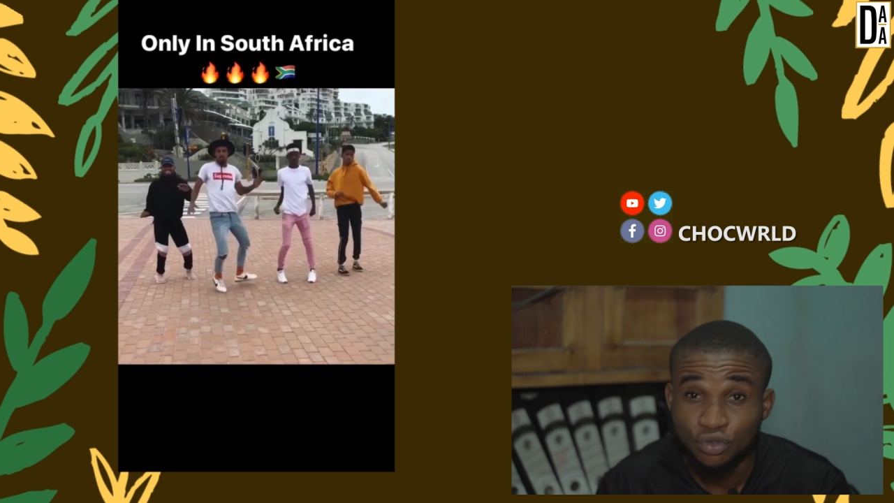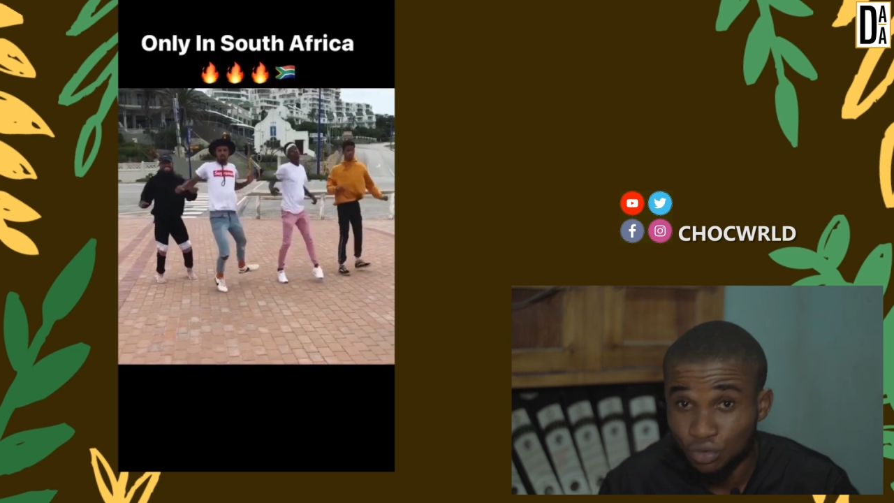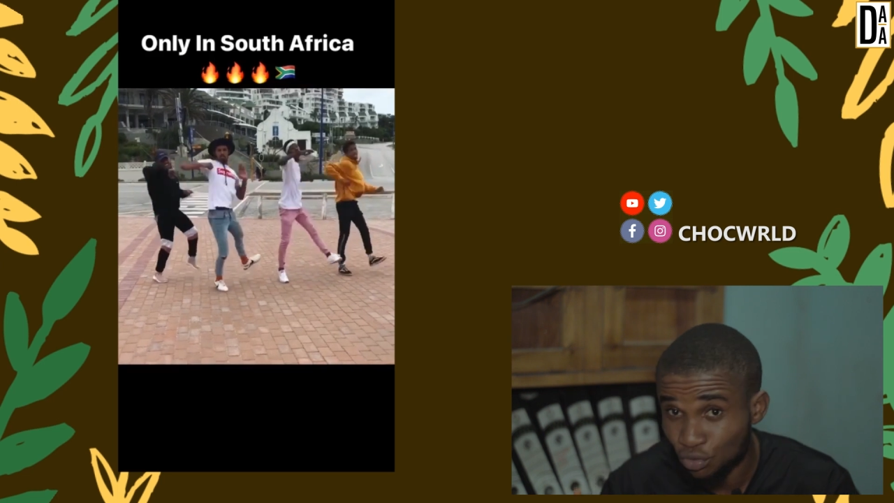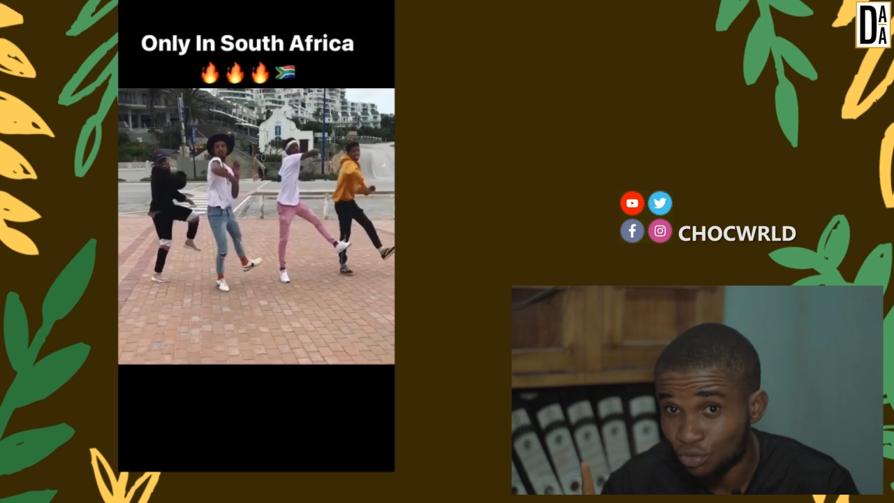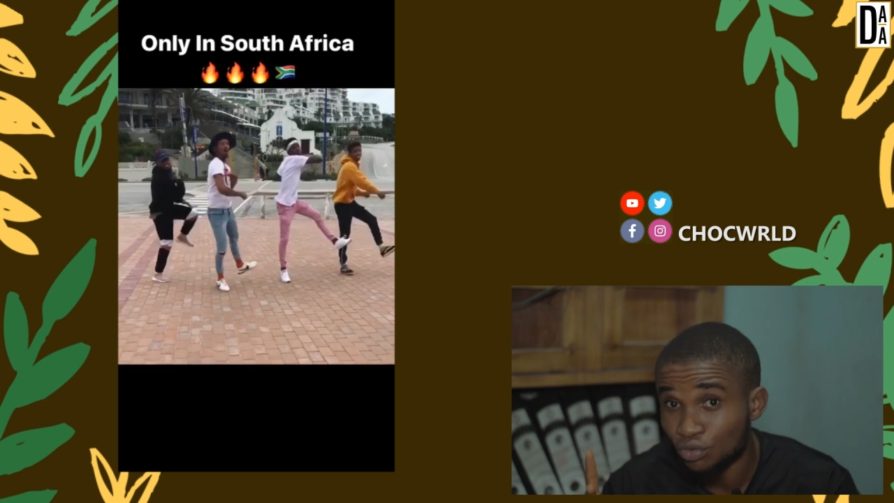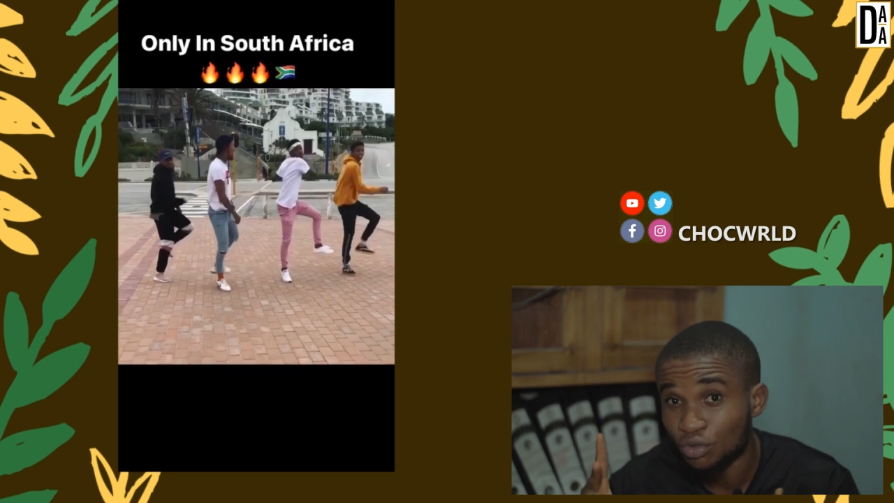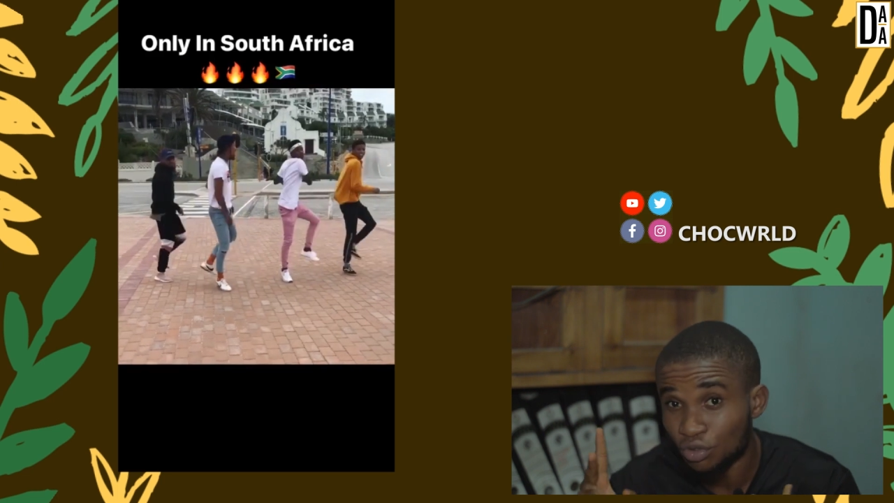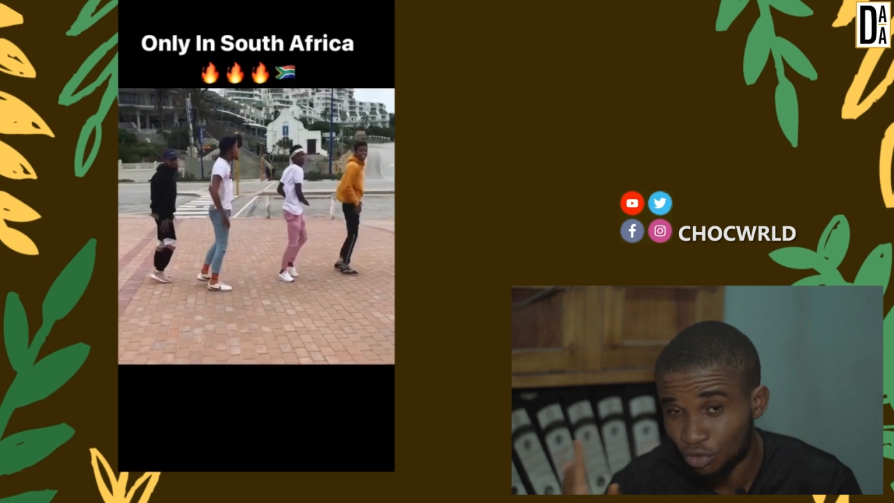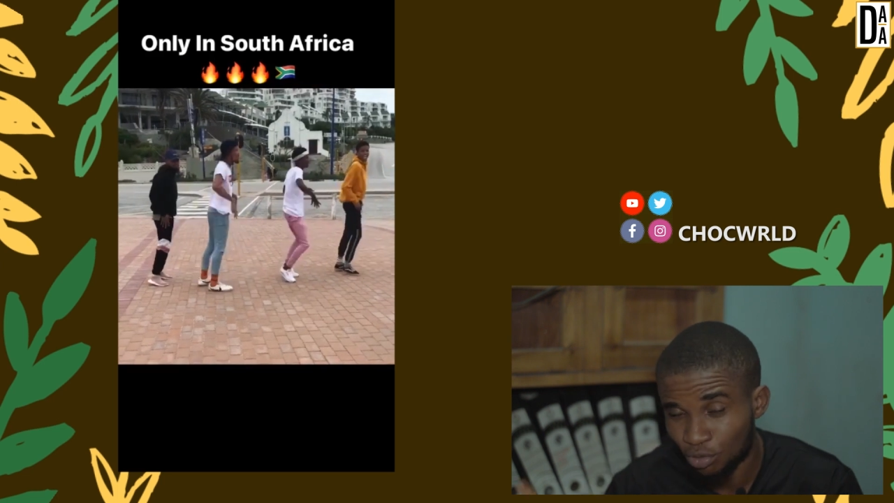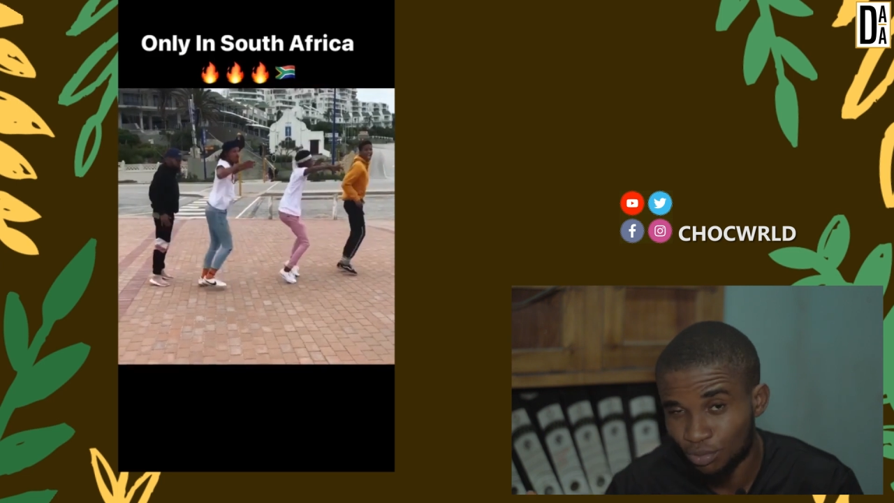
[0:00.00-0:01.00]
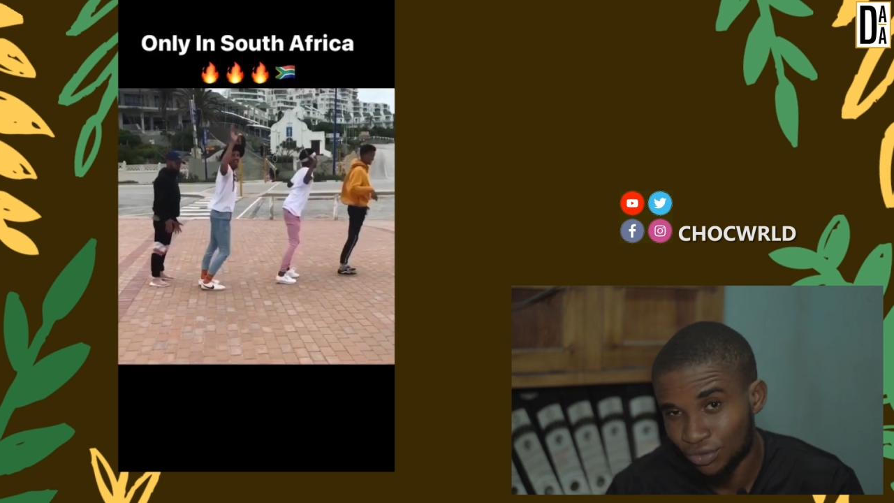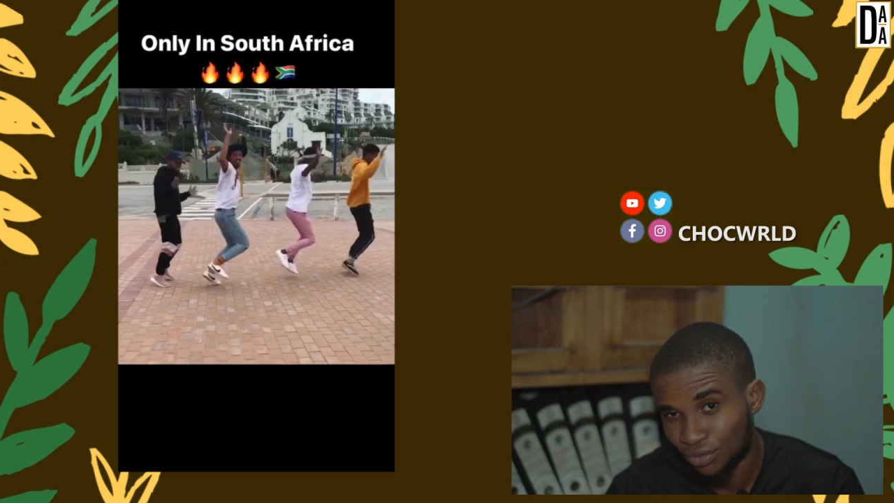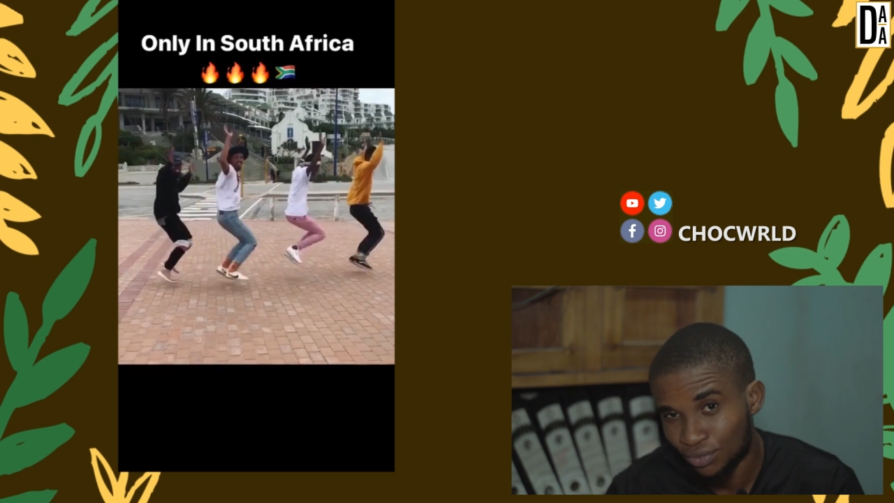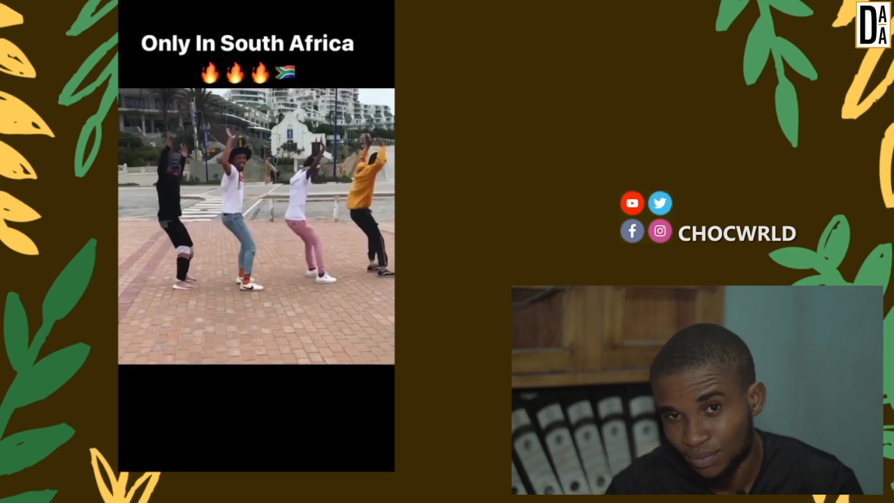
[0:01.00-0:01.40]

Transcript: two groups